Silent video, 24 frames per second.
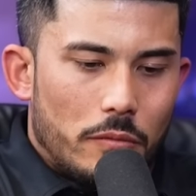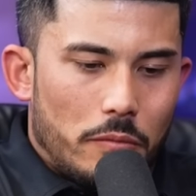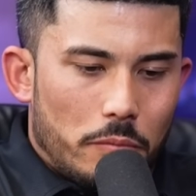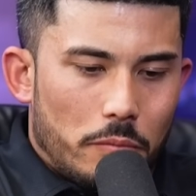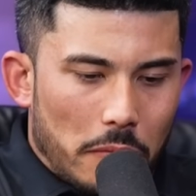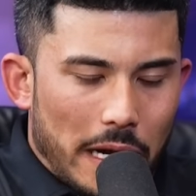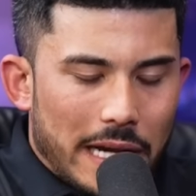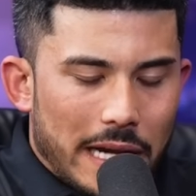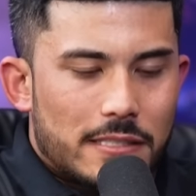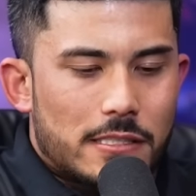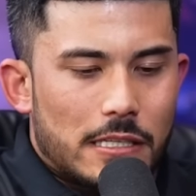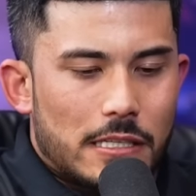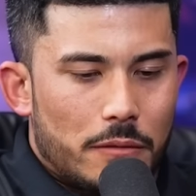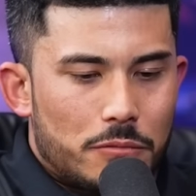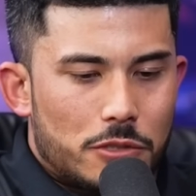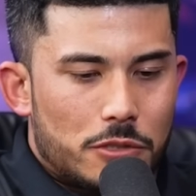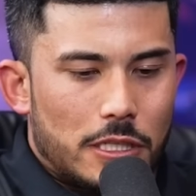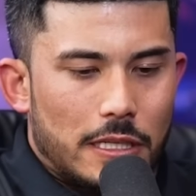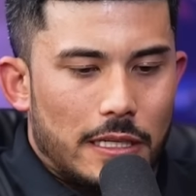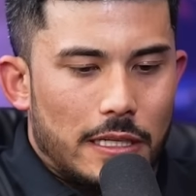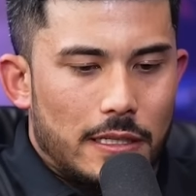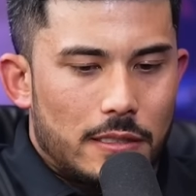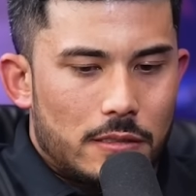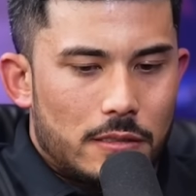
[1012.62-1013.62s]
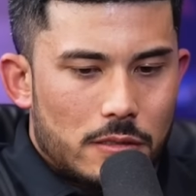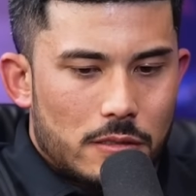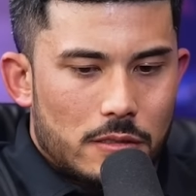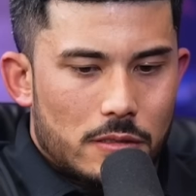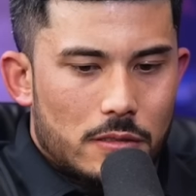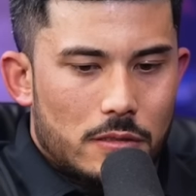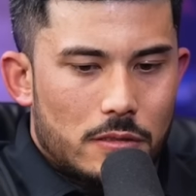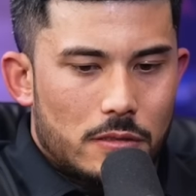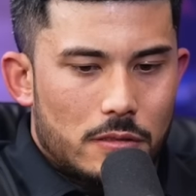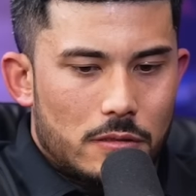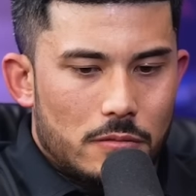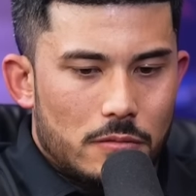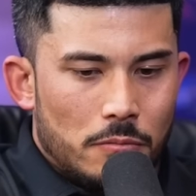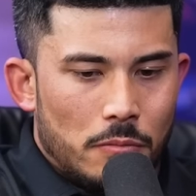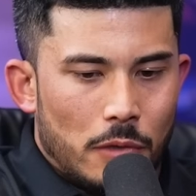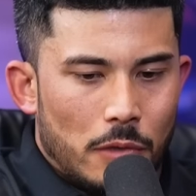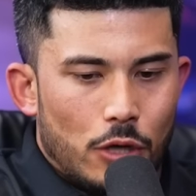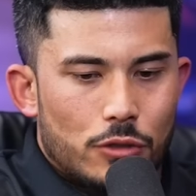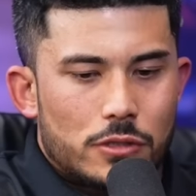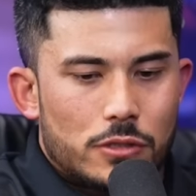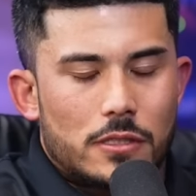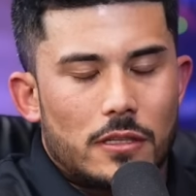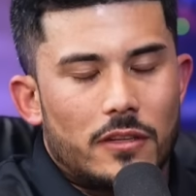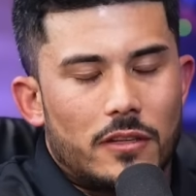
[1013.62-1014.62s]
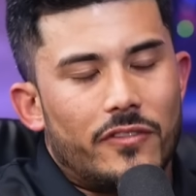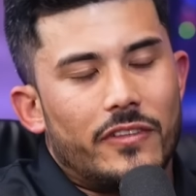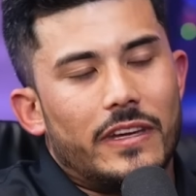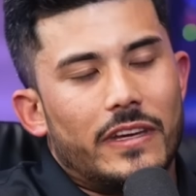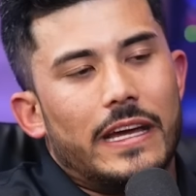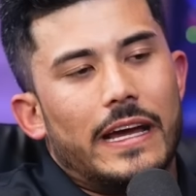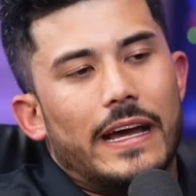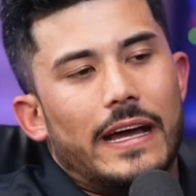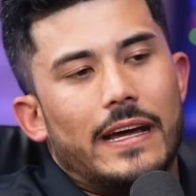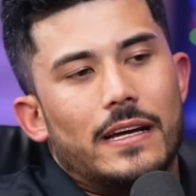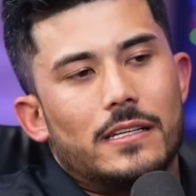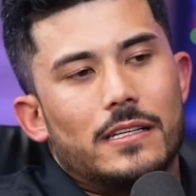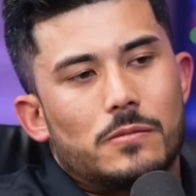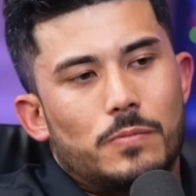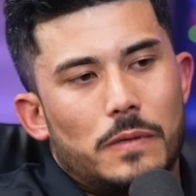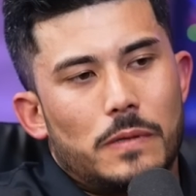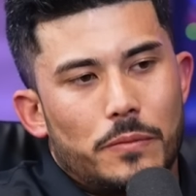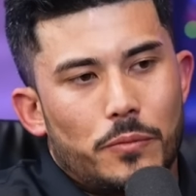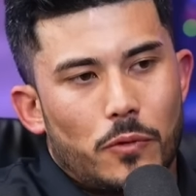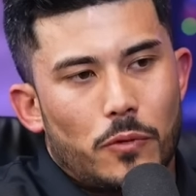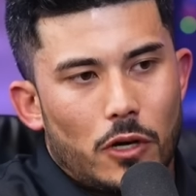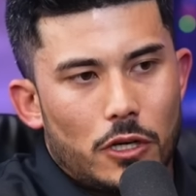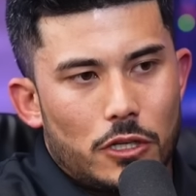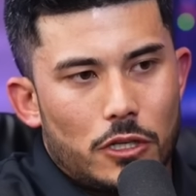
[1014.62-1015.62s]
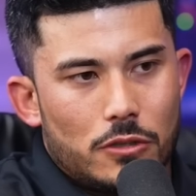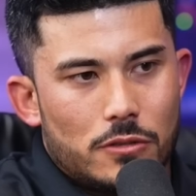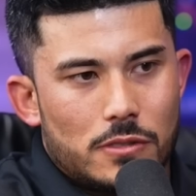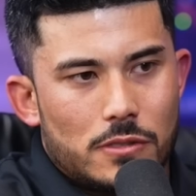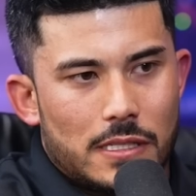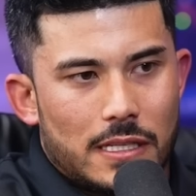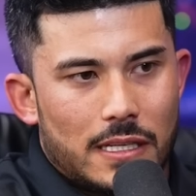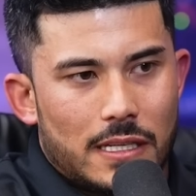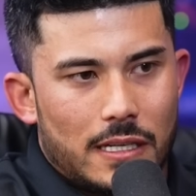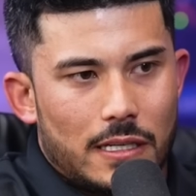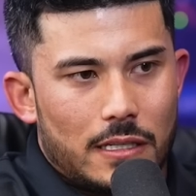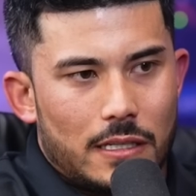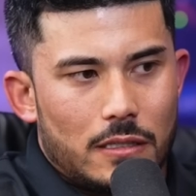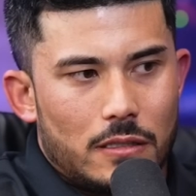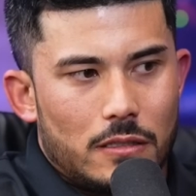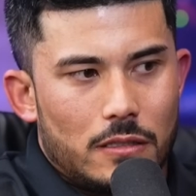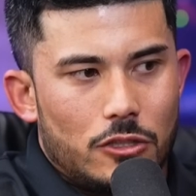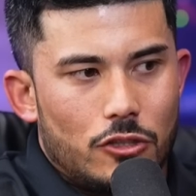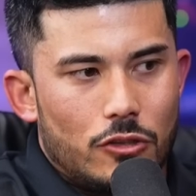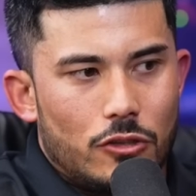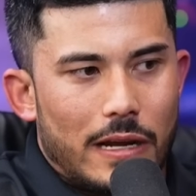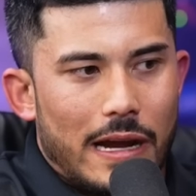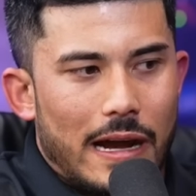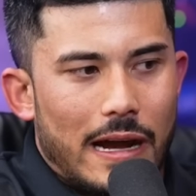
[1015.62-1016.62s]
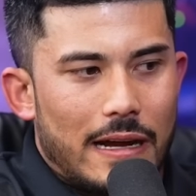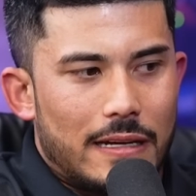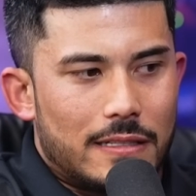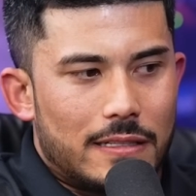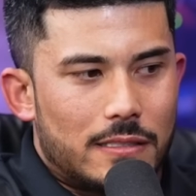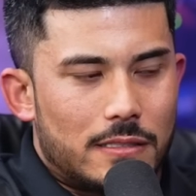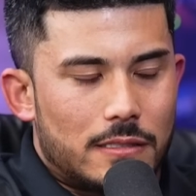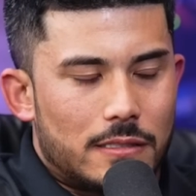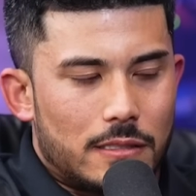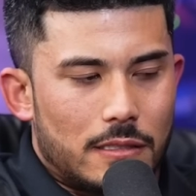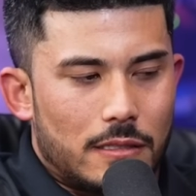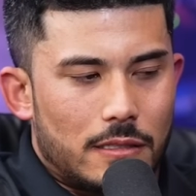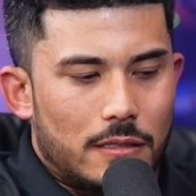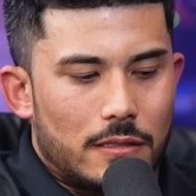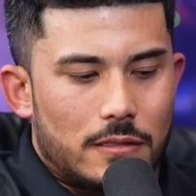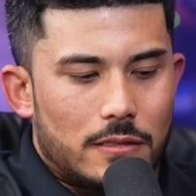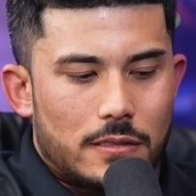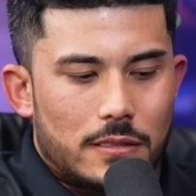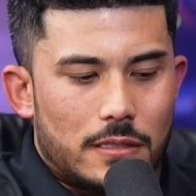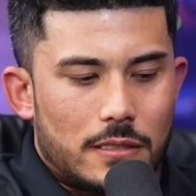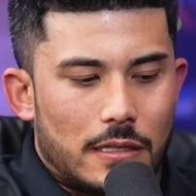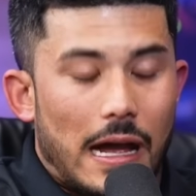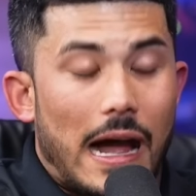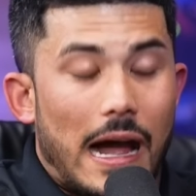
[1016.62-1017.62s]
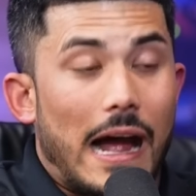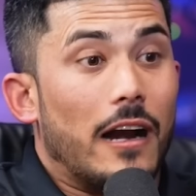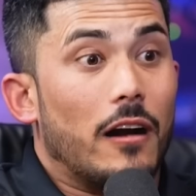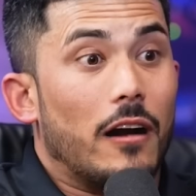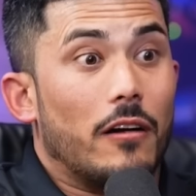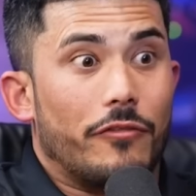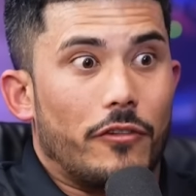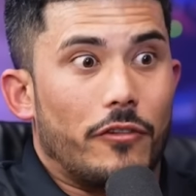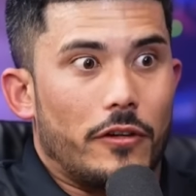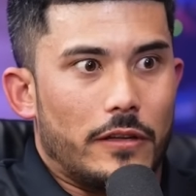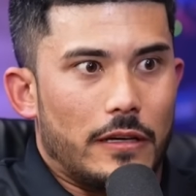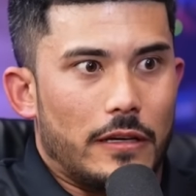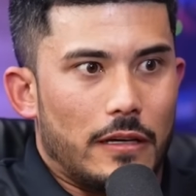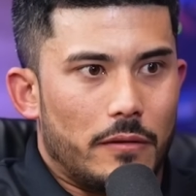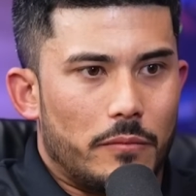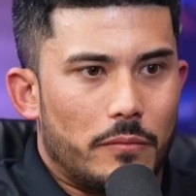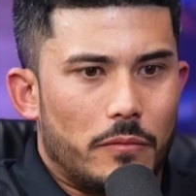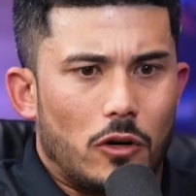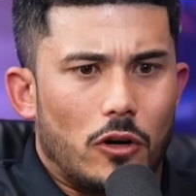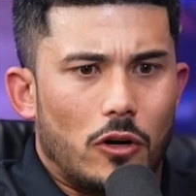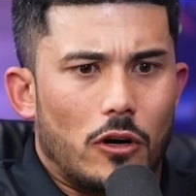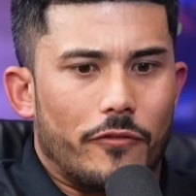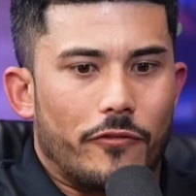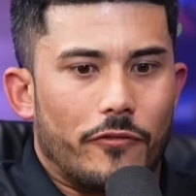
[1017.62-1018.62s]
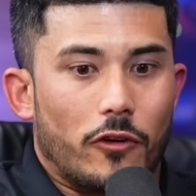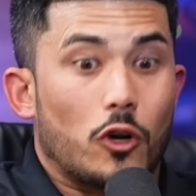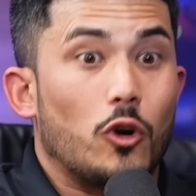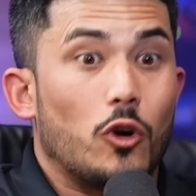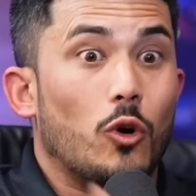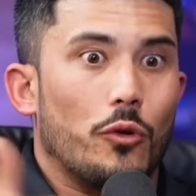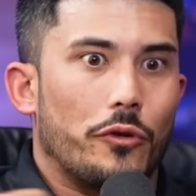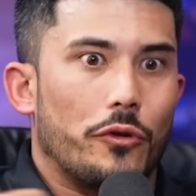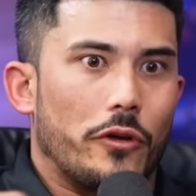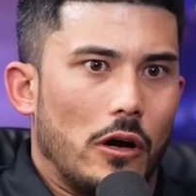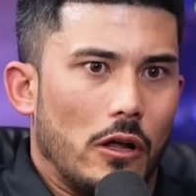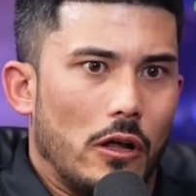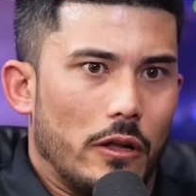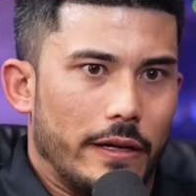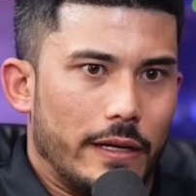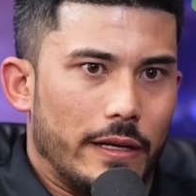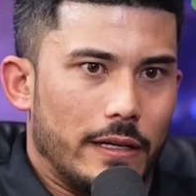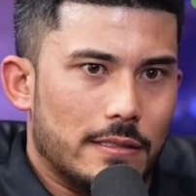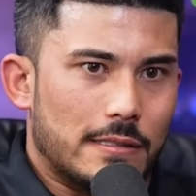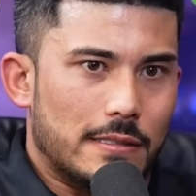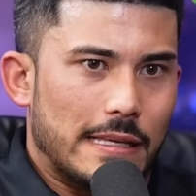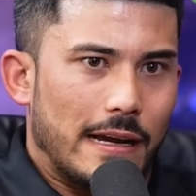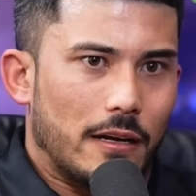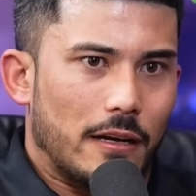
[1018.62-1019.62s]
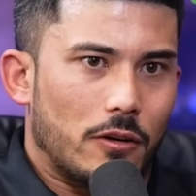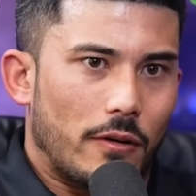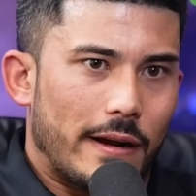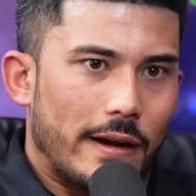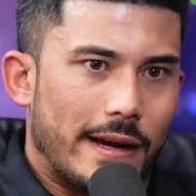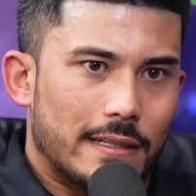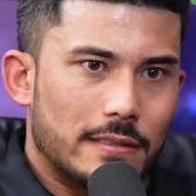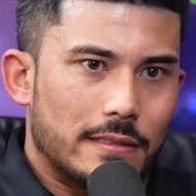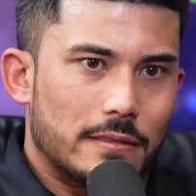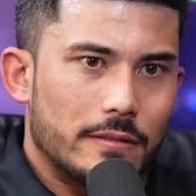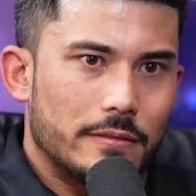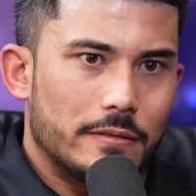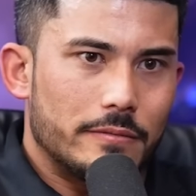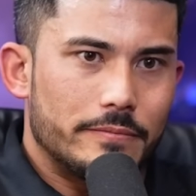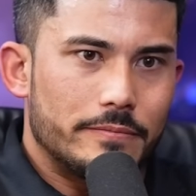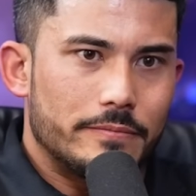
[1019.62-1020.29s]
My assumption is most of the VAs people are using you guys to hire for them or for cold calling. Is that correct?